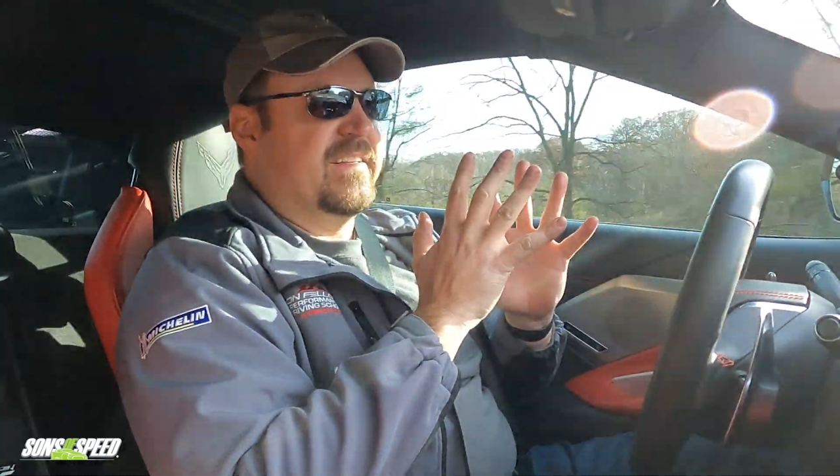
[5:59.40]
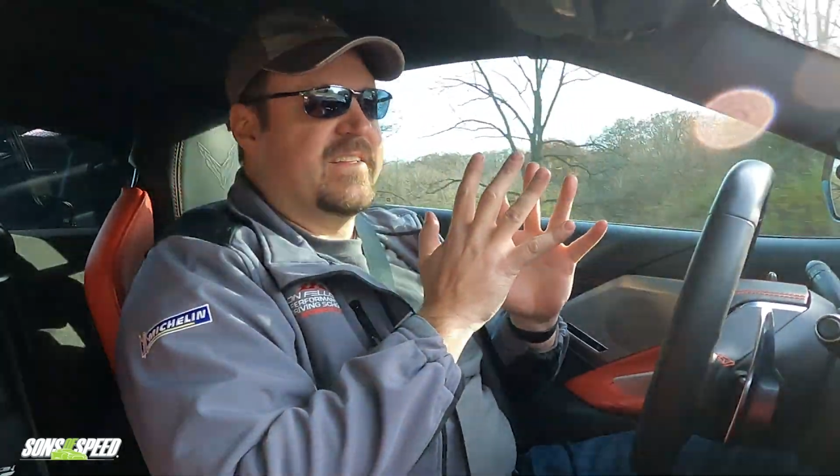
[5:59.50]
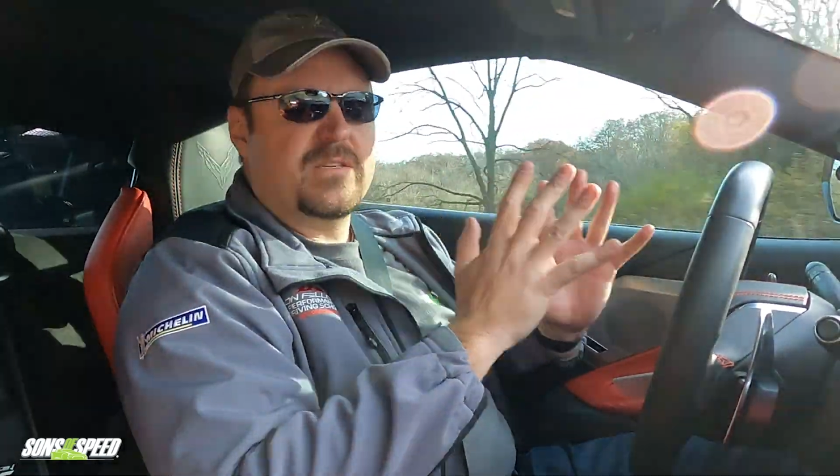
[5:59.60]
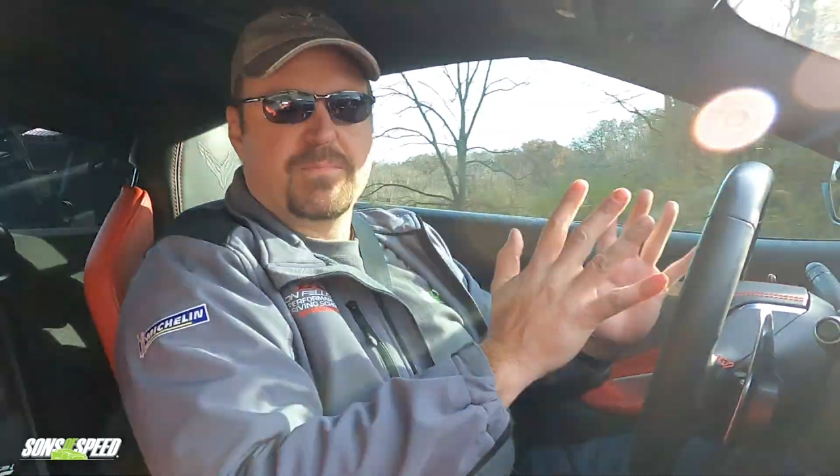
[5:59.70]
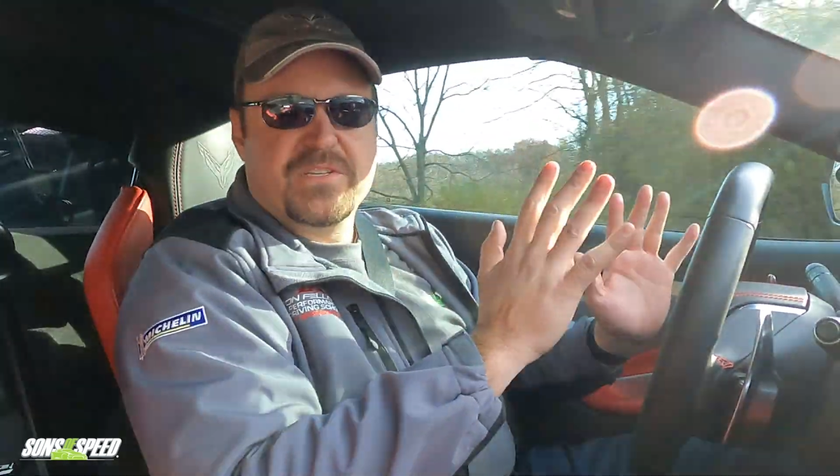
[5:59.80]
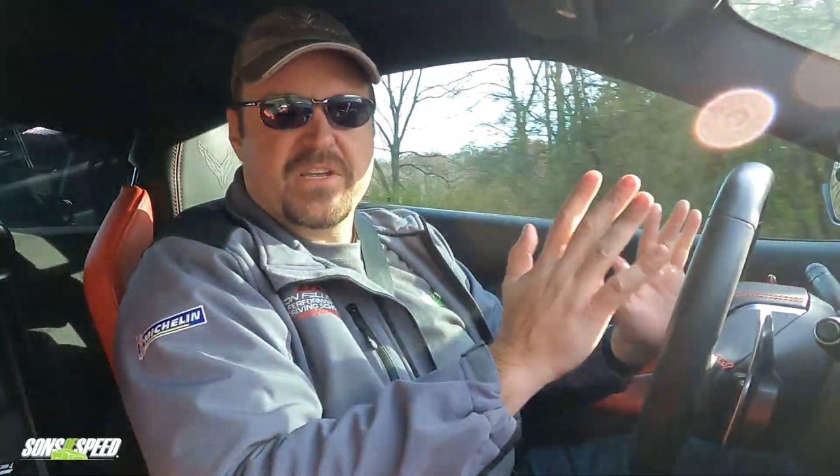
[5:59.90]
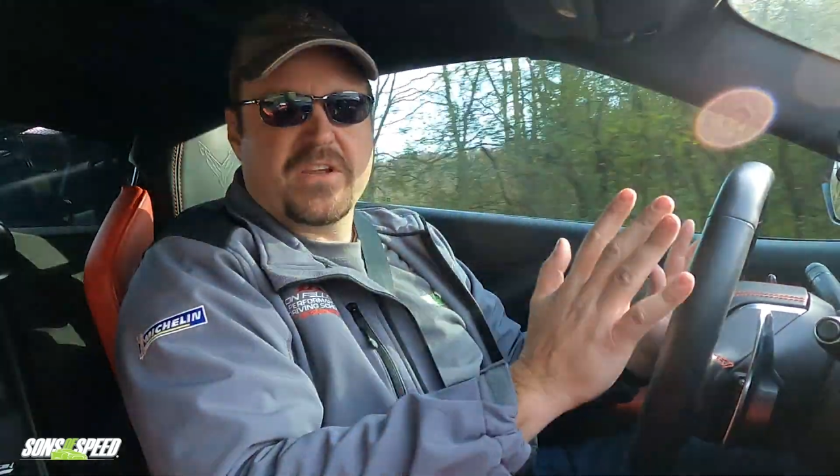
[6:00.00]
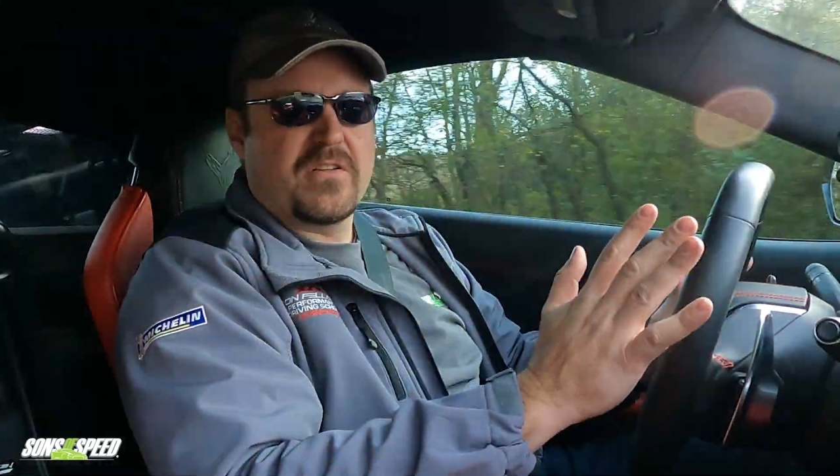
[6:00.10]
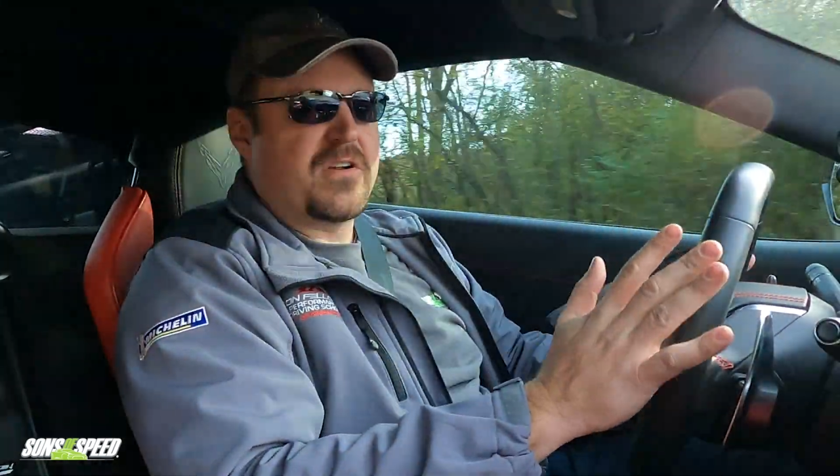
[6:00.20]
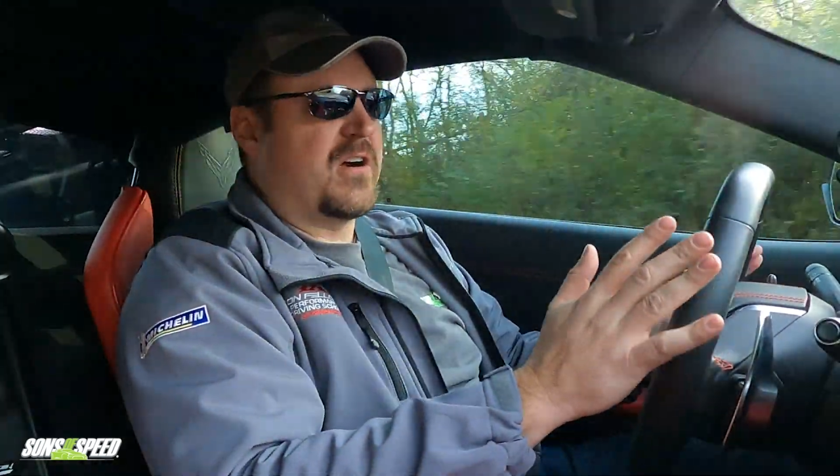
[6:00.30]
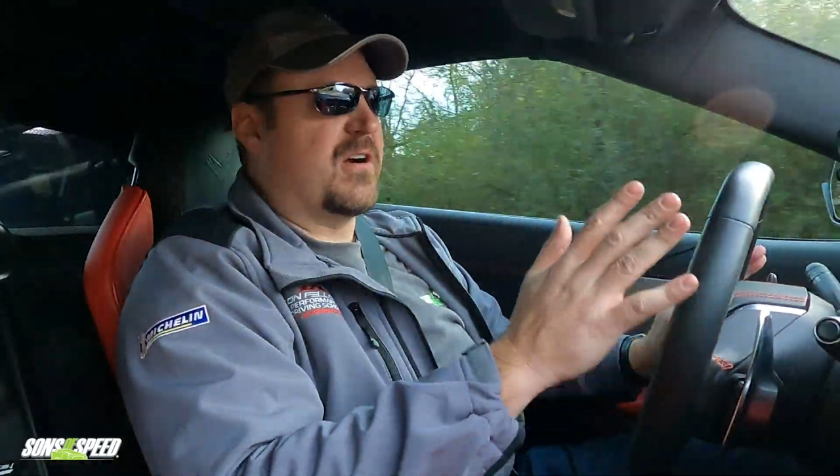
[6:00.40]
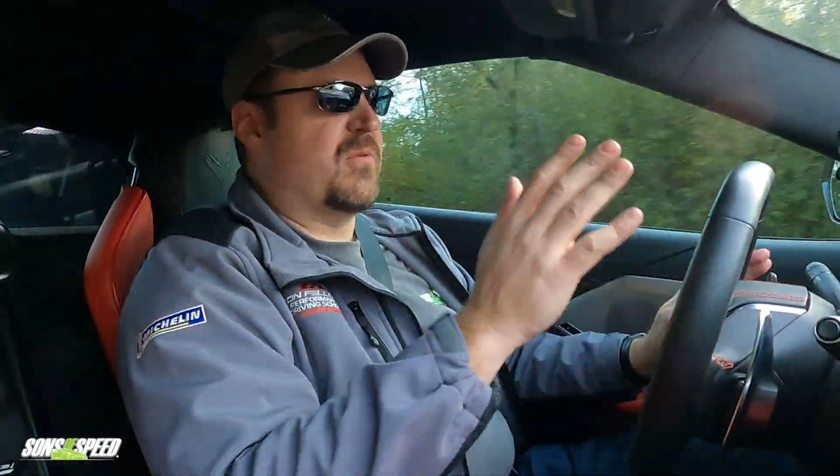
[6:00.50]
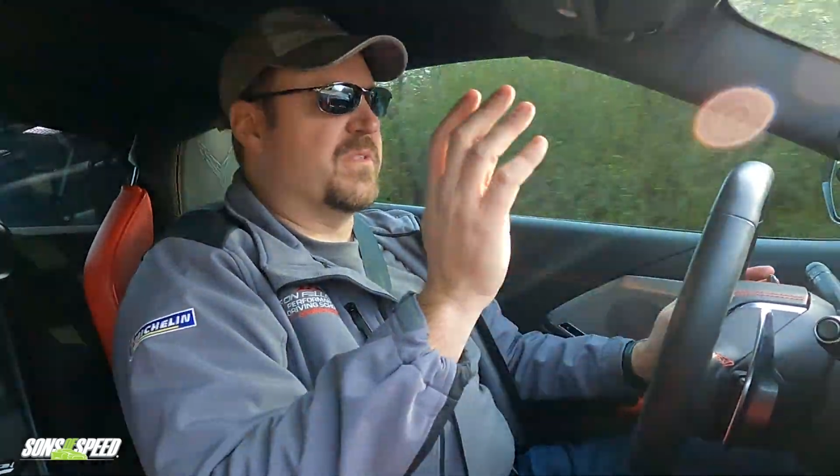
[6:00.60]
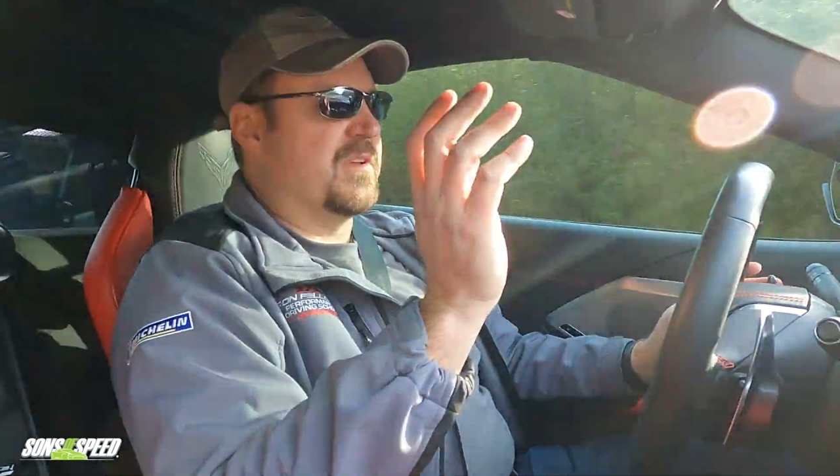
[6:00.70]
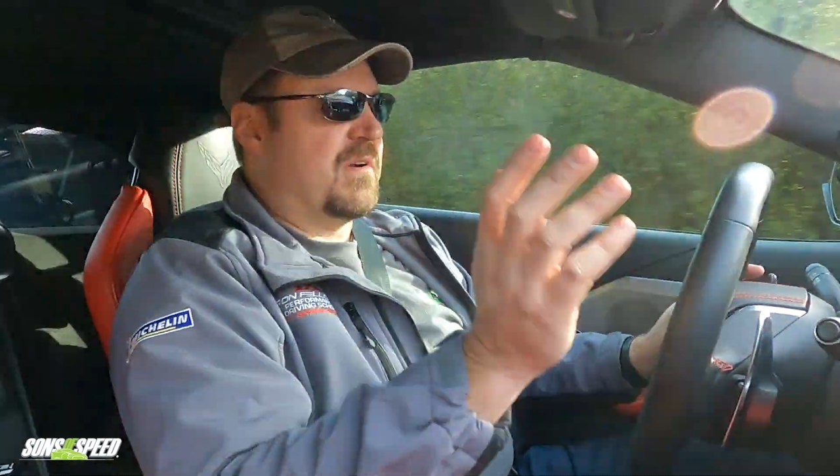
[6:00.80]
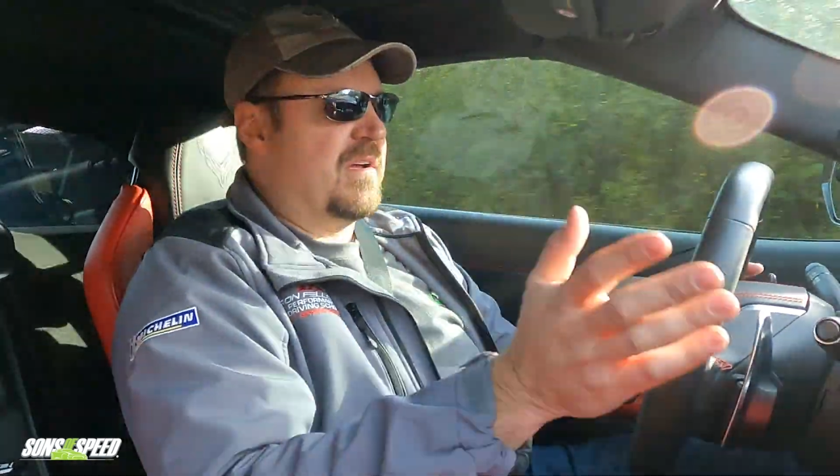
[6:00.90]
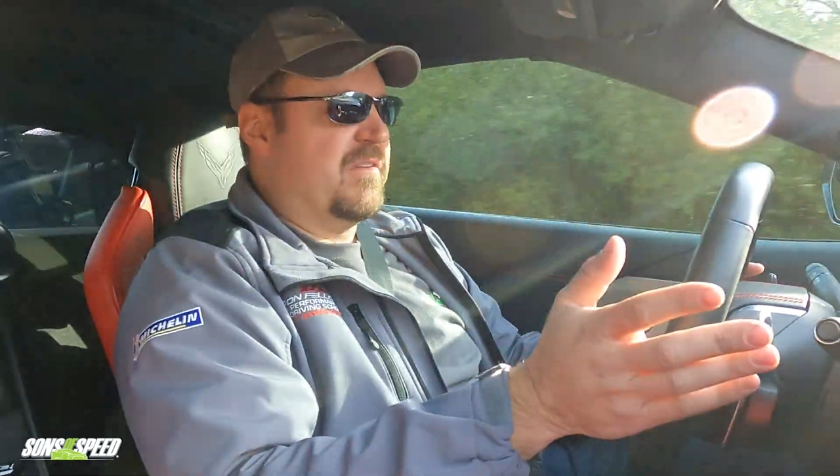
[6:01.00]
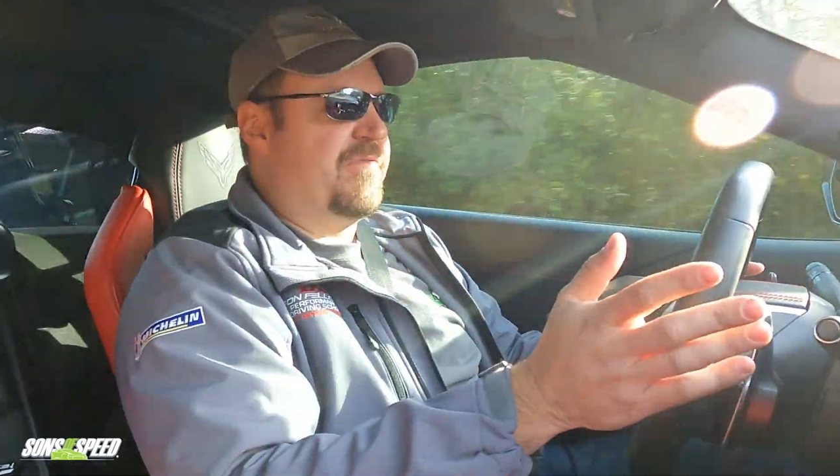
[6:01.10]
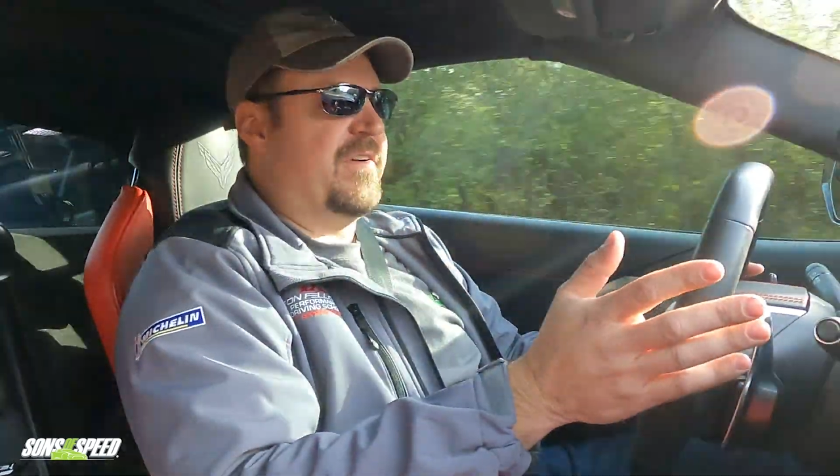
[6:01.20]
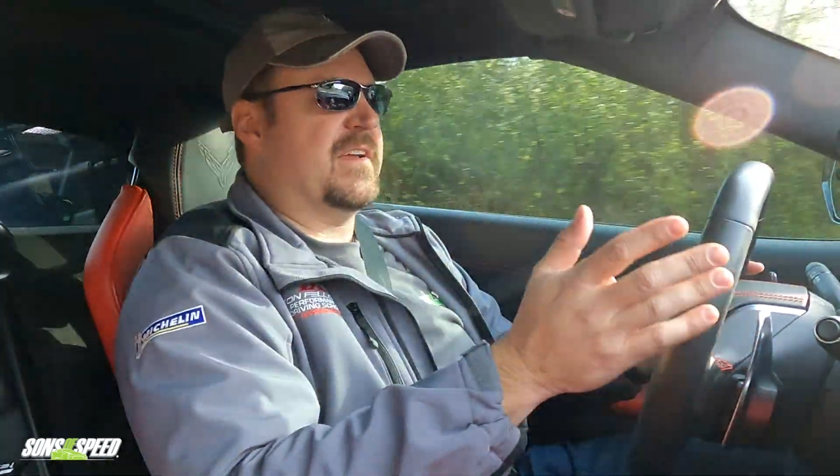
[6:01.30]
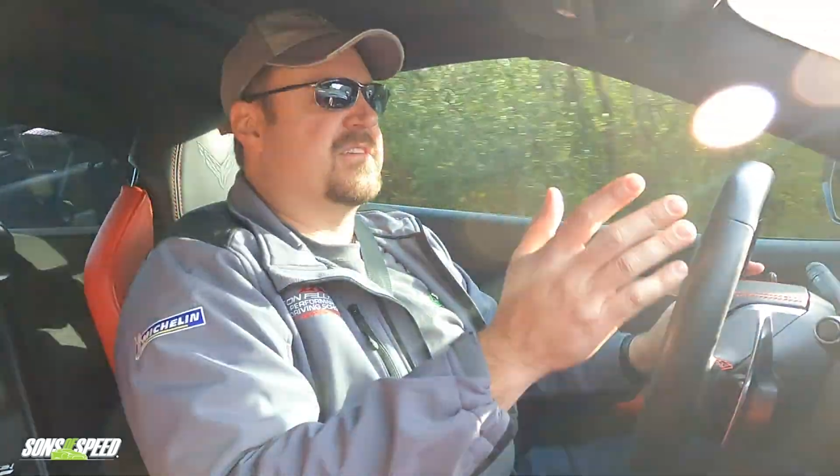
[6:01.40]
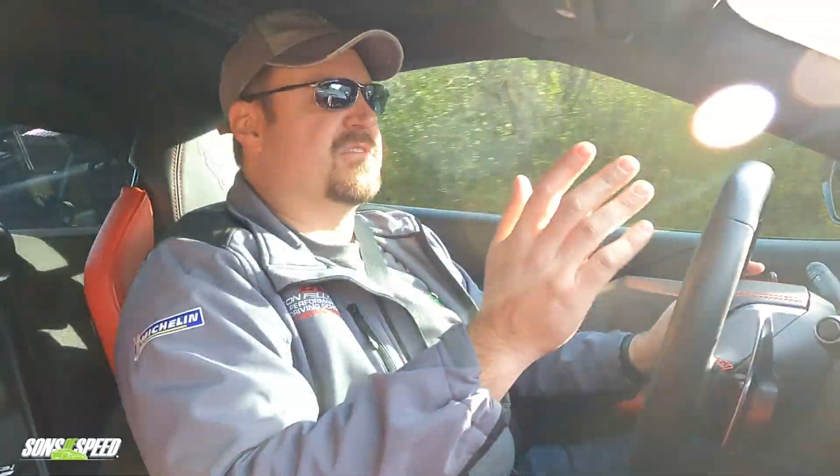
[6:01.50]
this particular car with the ground effects,